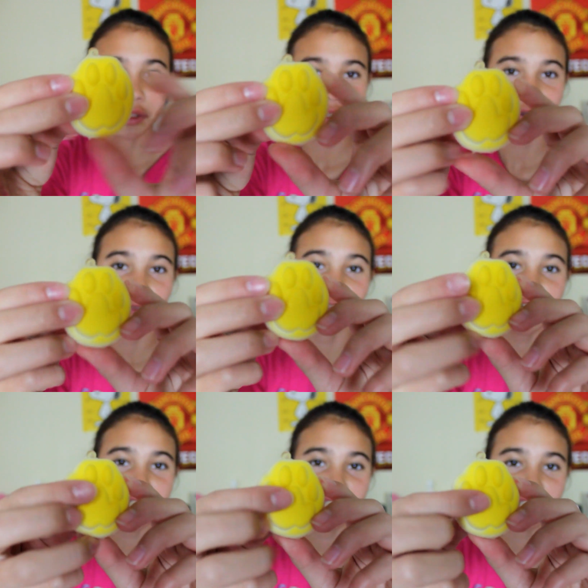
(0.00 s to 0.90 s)
So
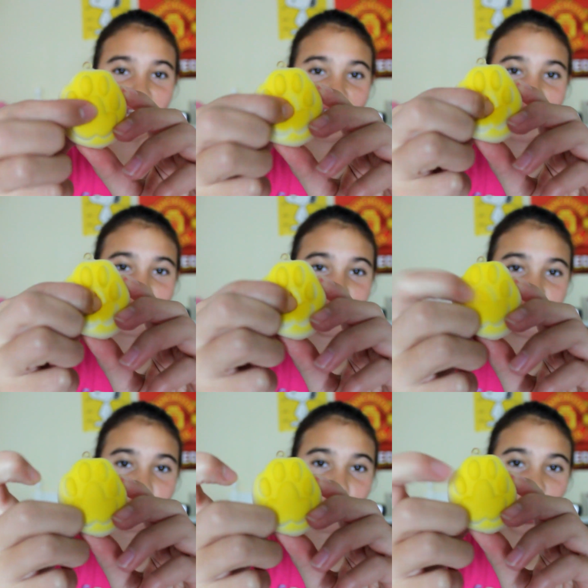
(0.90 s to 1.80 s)
first I have
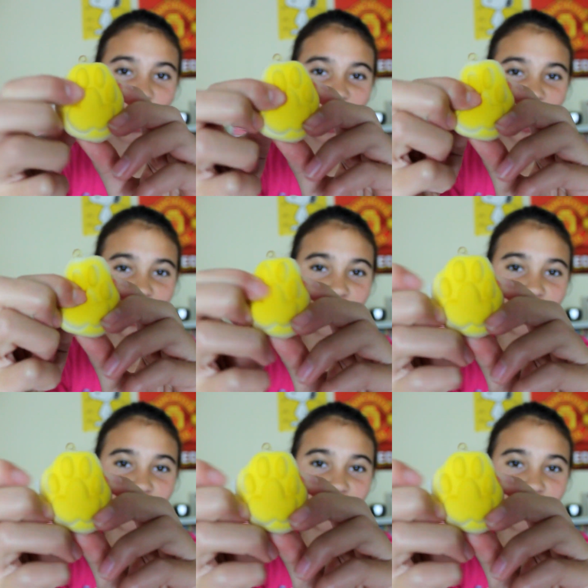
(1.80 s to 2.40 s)
this paw.